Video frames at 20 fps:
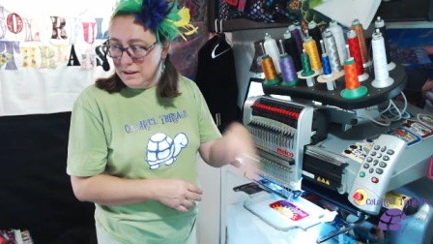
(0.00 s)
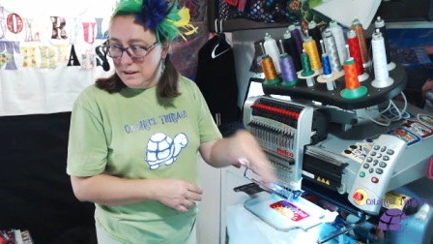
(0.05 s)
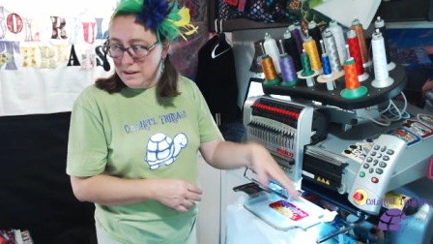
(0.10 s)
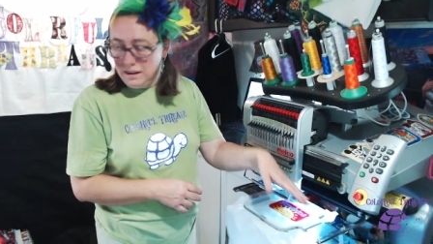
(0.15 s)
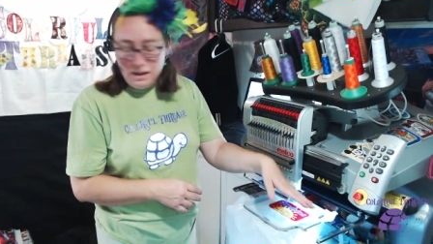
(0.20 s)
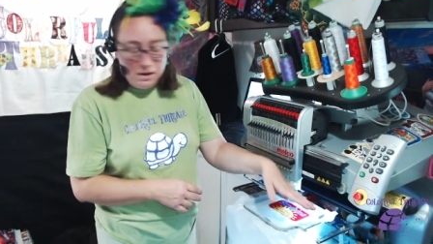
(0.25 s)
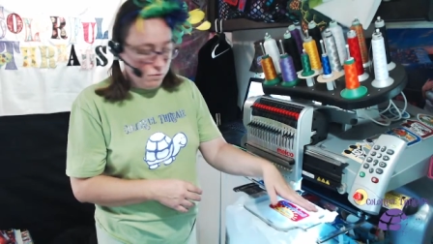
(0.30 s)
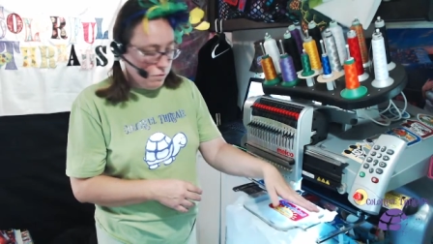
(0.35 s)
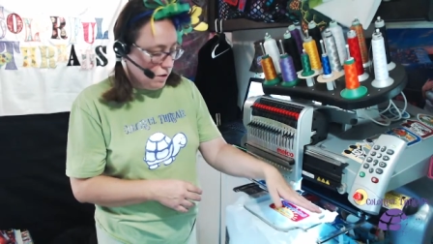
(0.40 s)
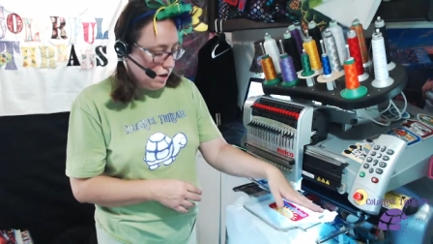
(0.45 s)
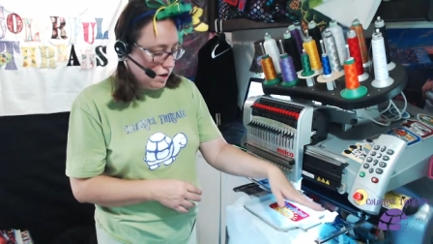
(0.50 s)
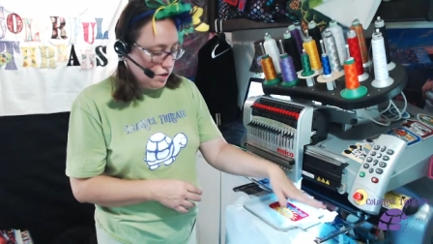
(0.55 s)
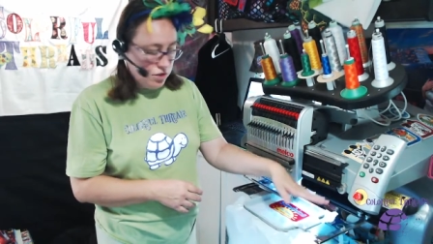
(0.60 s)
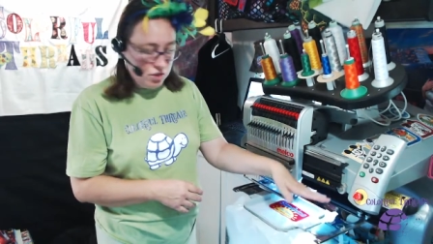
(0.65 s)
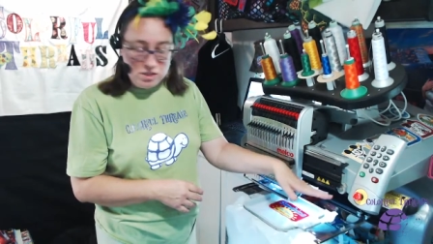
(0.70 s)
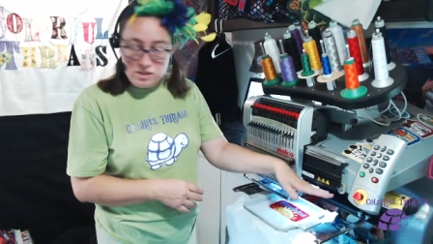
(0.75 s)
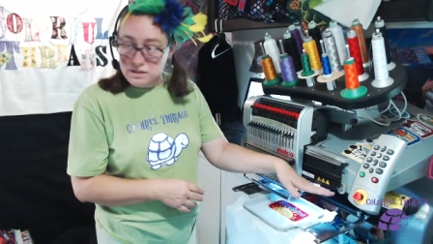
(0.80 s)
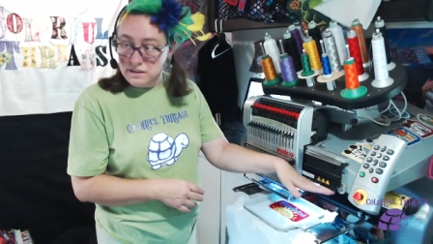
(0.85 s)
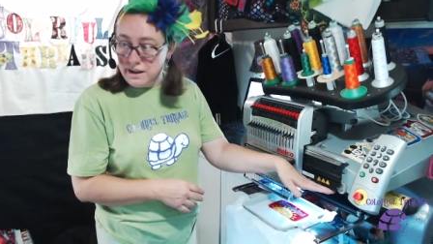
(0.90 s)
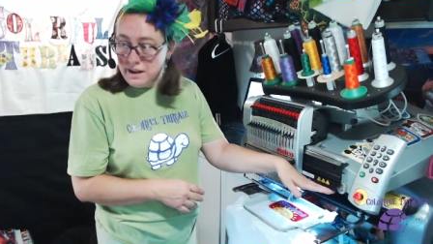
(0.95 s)
Like
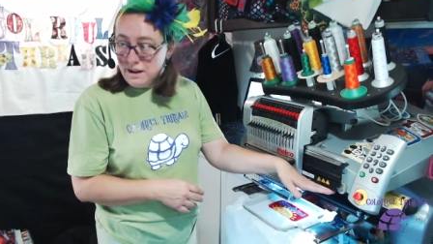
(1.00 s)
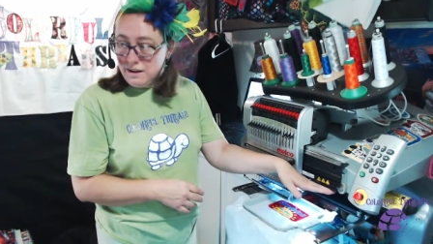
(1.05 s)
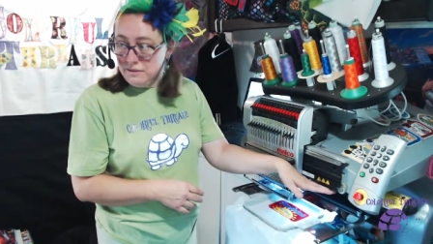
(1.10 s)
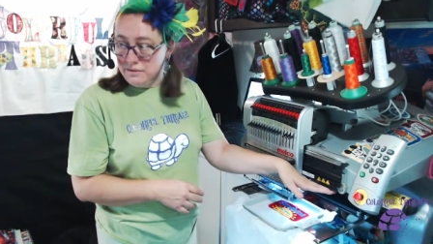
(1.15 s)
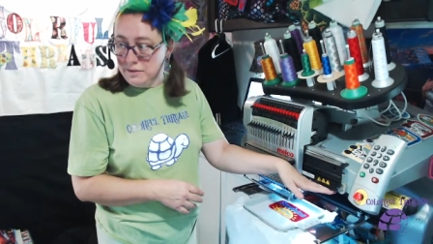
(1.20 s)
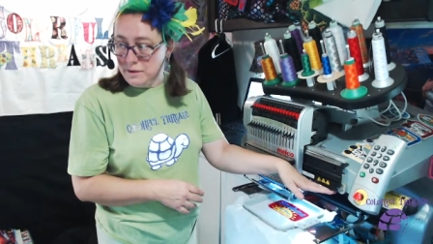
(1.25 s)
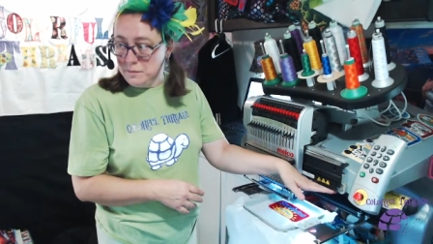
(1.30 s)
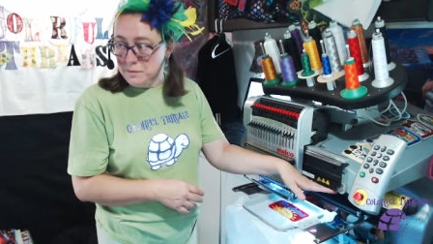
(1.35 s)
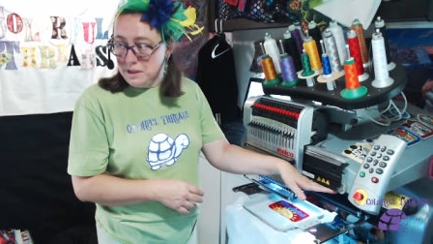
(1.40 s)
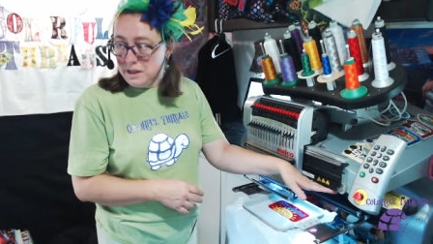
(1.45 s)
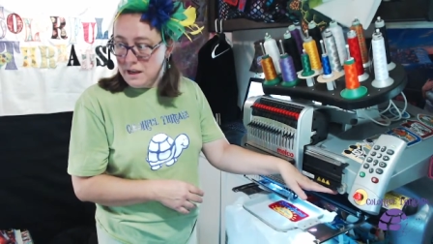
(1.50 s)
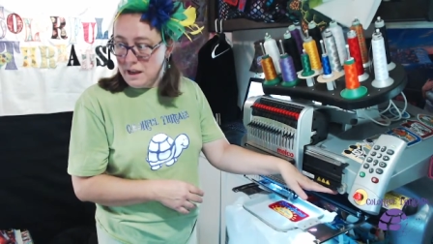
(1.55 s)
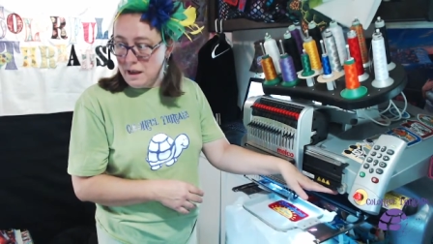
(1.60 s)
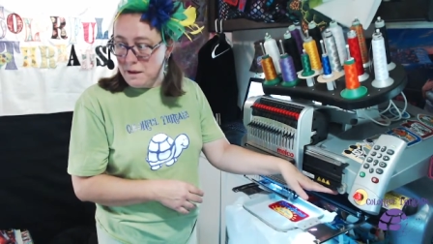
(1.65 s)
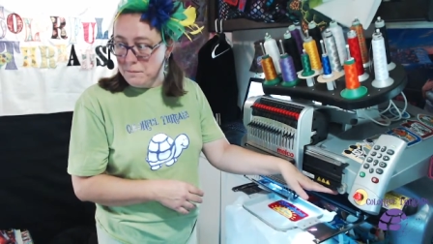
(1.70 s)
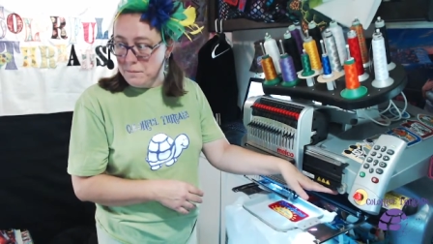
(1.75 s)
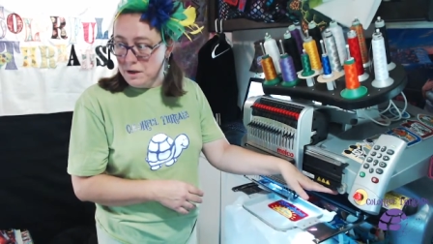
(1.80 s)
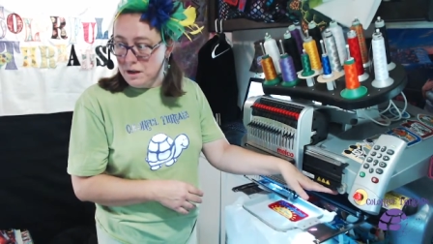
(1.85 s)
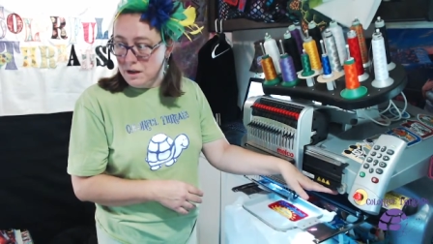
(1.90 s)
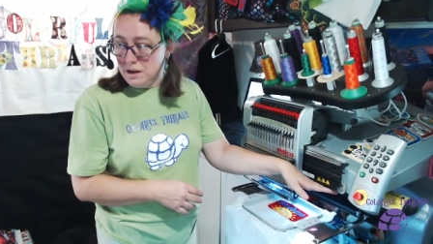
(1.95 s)
washes out from the
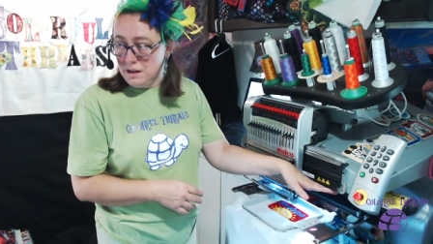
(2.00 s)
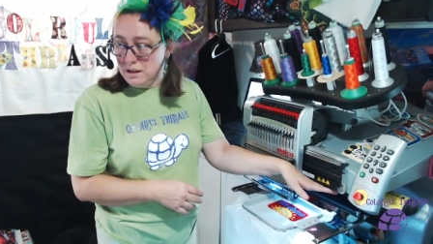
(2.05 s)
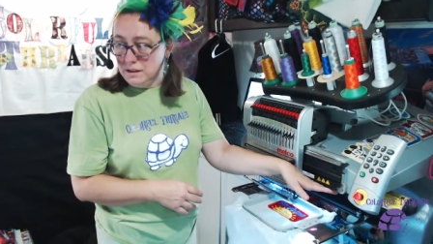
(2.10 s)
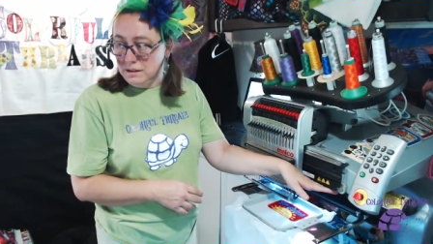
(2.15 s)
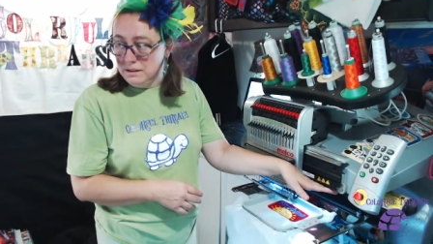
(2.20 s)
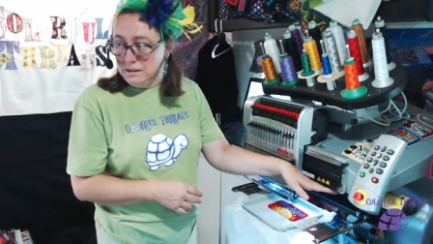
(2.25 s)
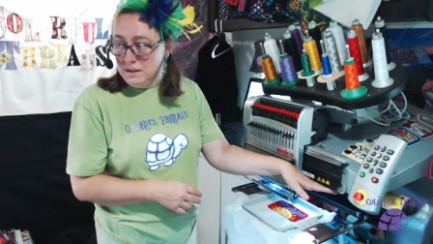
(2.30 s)
camera.